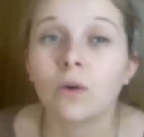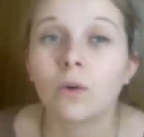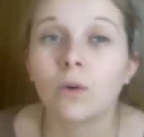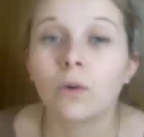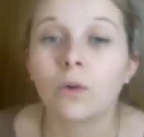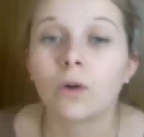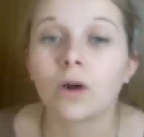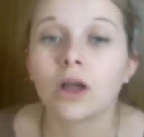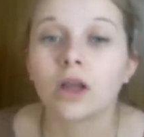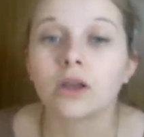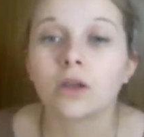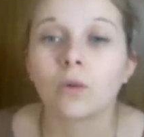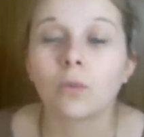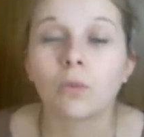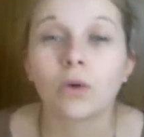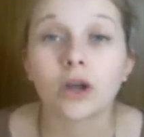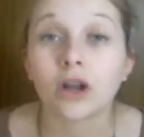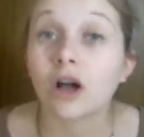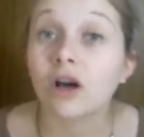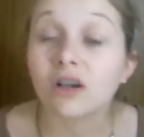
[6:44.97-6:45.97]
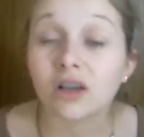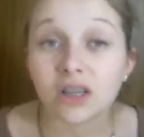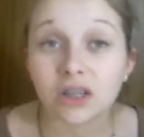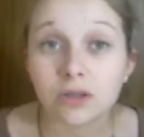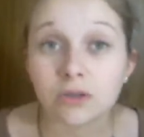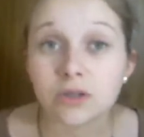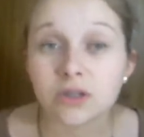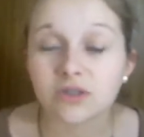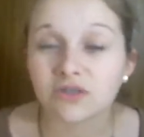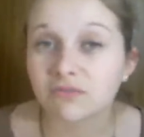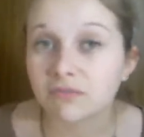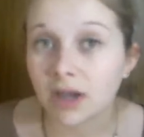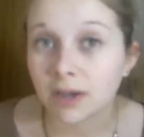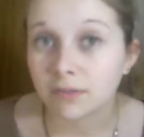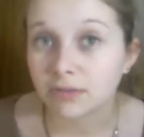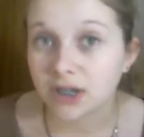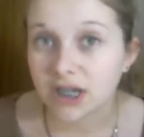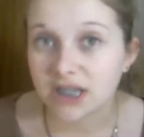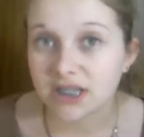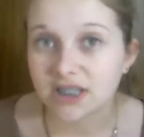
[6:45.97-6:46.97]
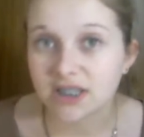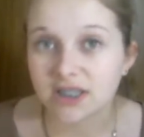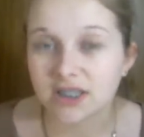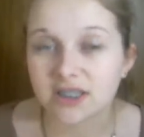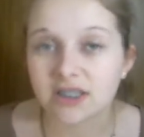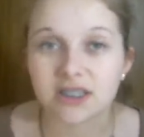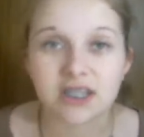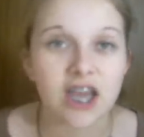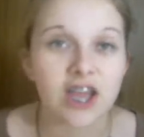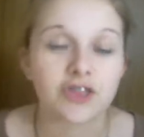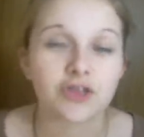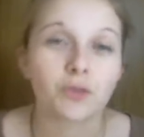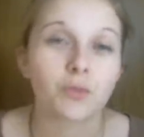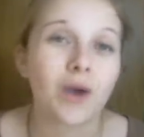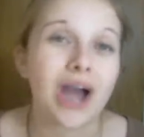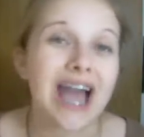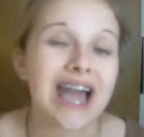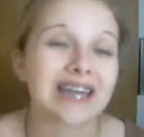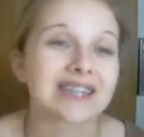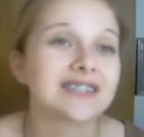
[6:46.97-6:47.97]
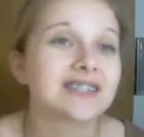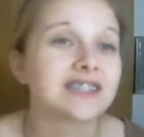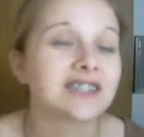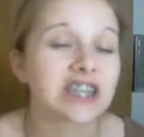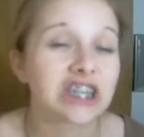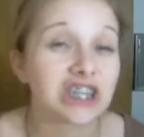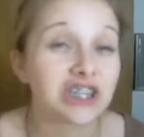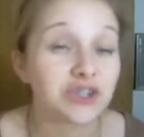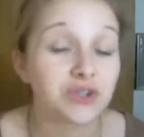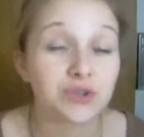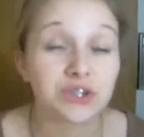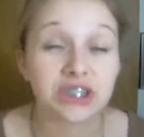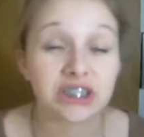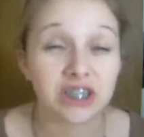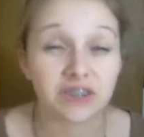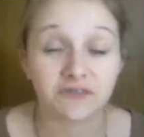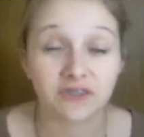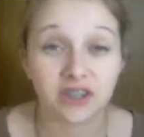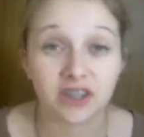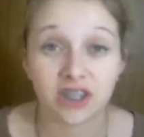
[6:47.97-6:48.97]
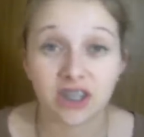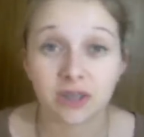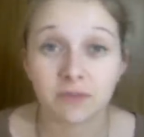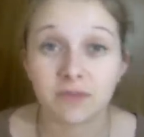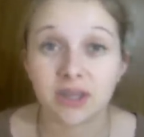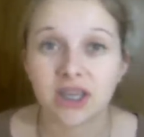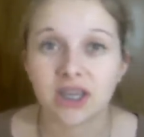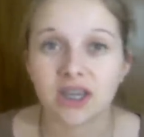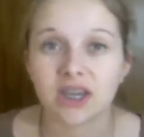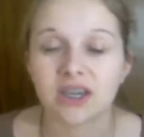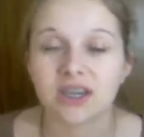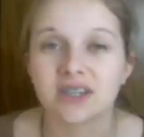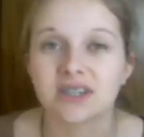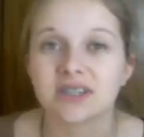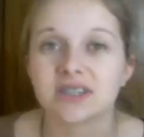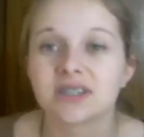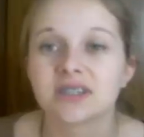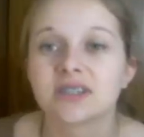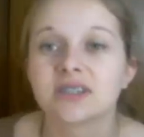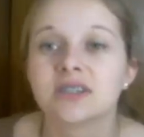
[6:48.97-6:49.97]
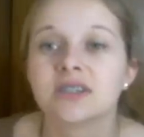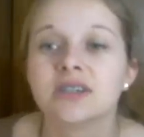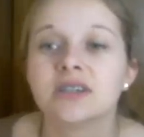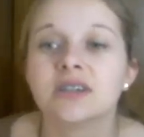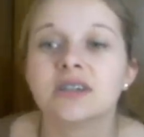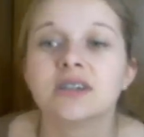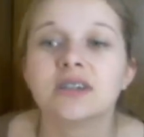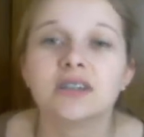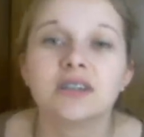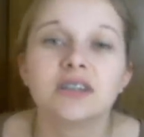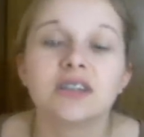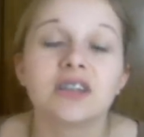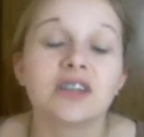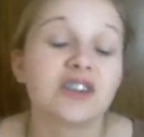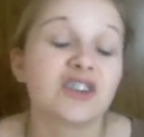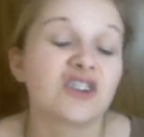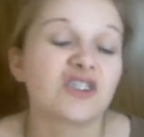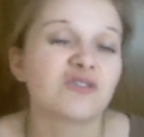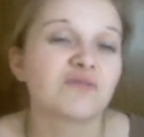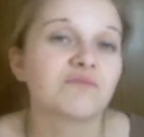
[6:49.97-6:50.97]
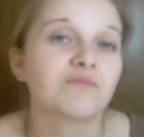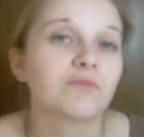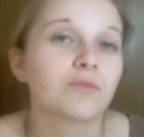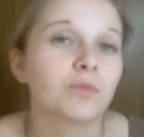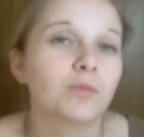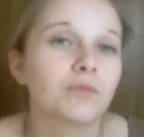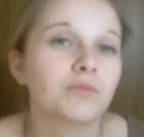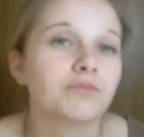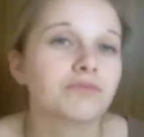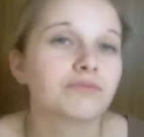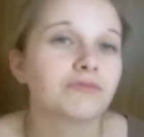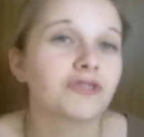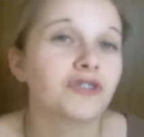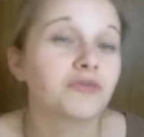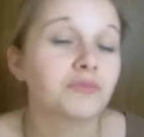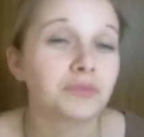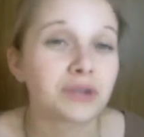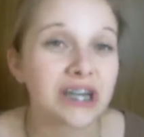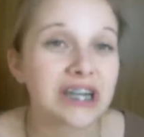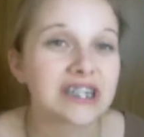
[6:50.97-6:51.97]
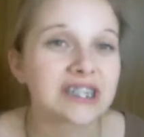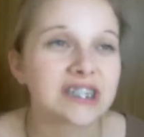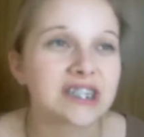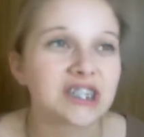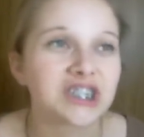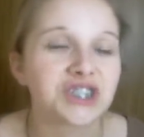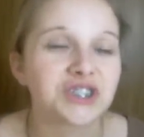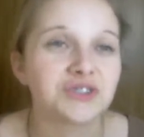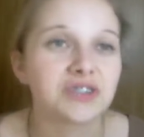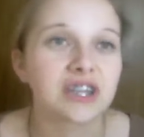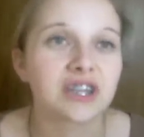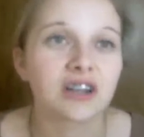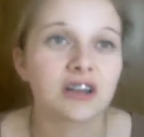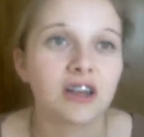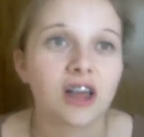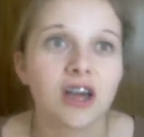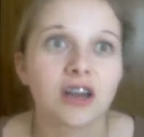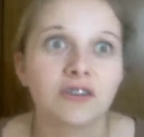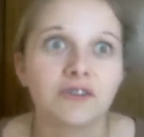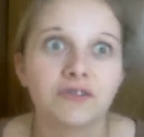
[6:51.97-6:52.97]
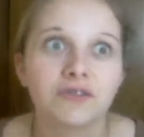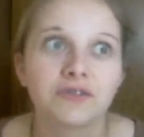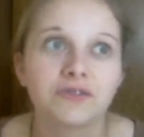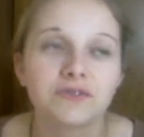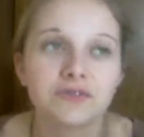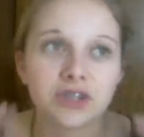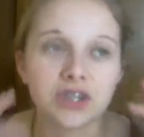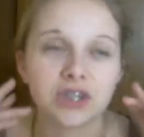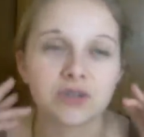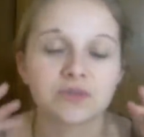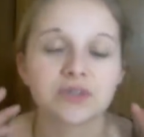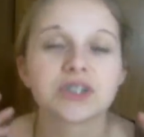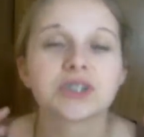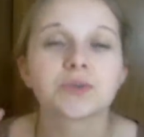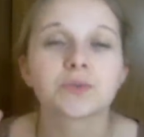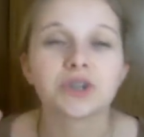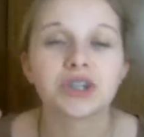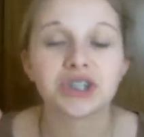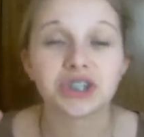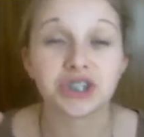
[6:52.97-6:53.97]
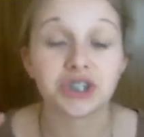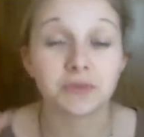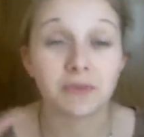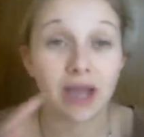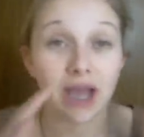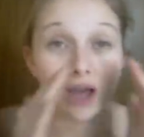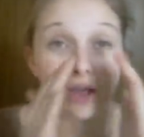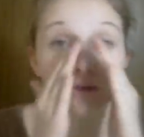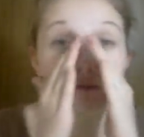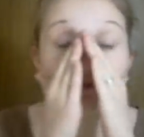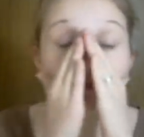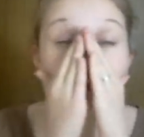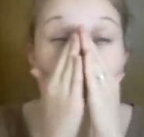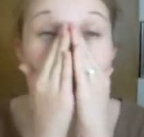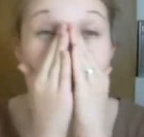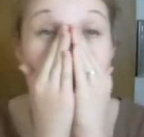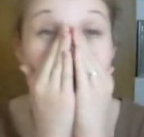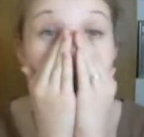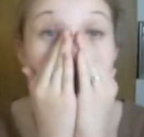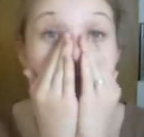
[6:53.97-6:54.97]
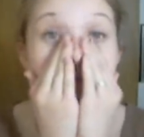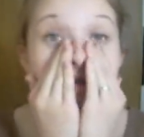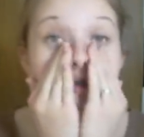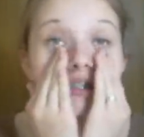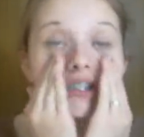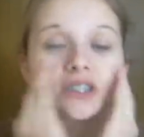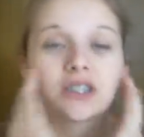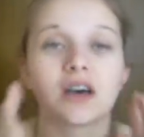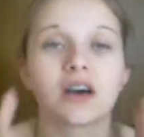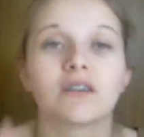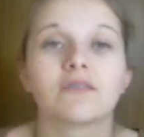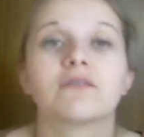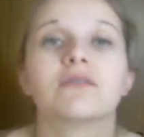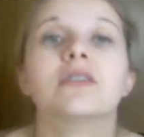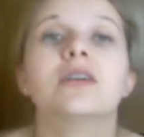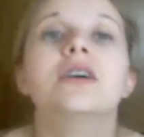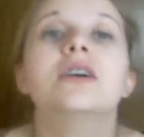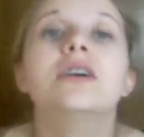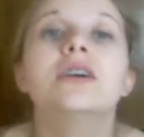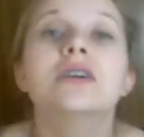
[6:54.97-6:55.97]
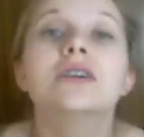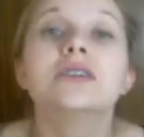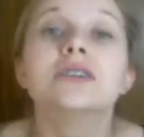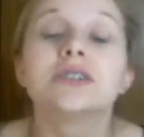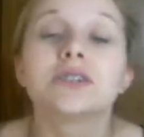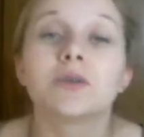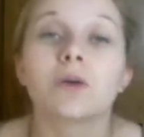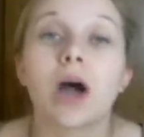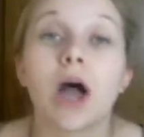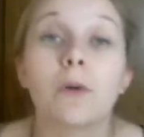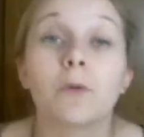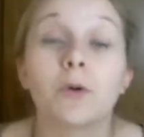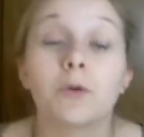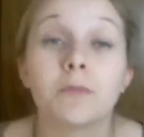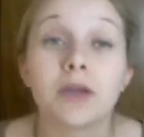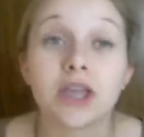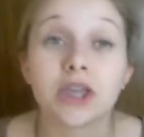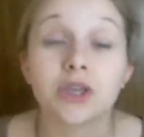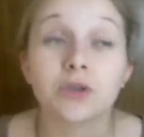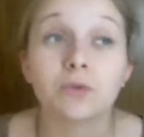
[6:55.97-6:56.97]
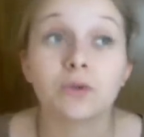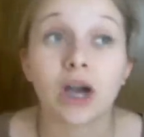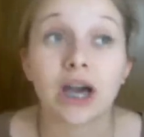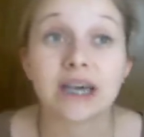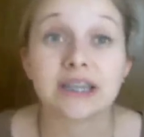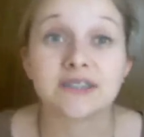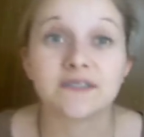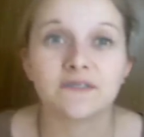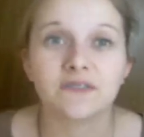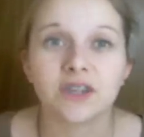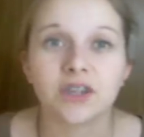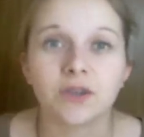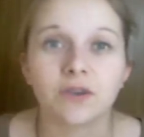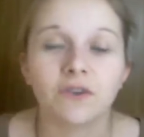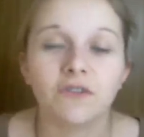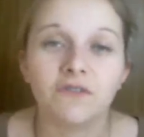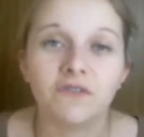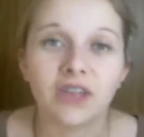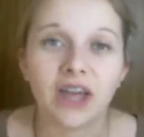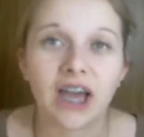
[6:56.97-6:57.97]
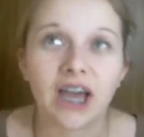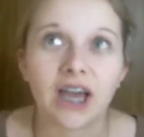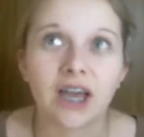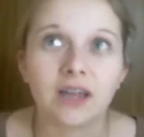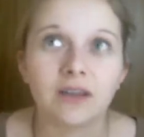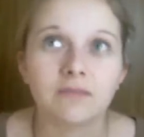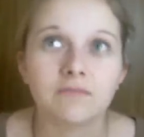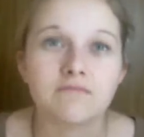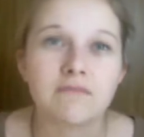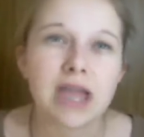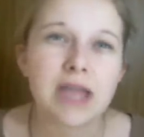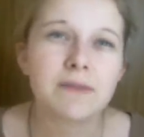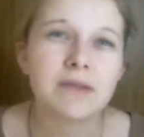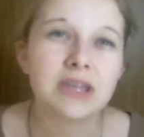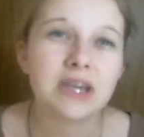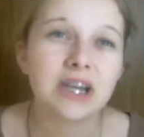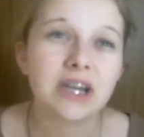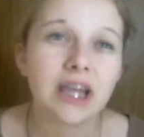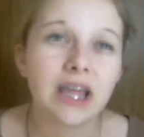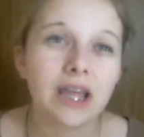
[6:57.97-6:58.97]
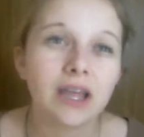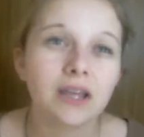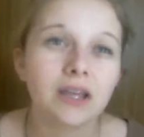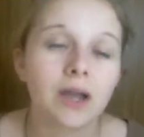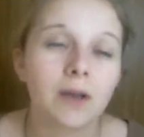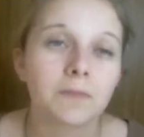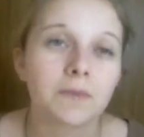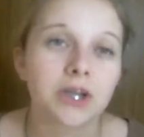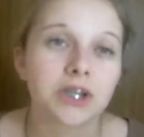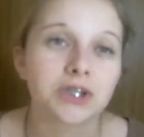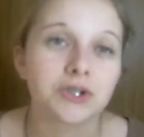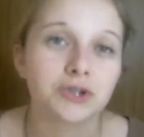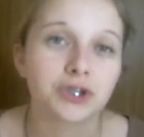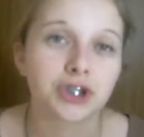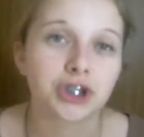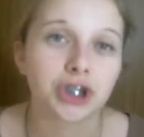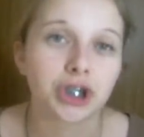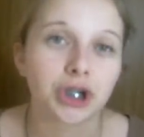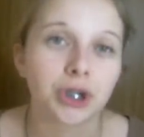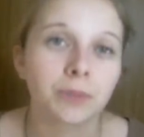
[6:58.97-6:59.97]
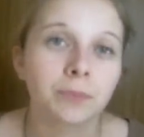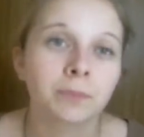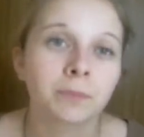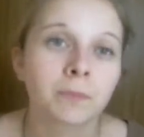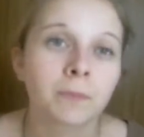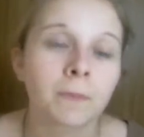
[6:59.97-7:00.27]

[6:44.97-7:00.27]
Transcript: on what all I use of my braces, like the waxes I use and everything, because, you know, with braces you get a lot of, you know, sores in your mouth from your gums and stuff. So I will make you guys a video of that, maybe today, I'm not too sure.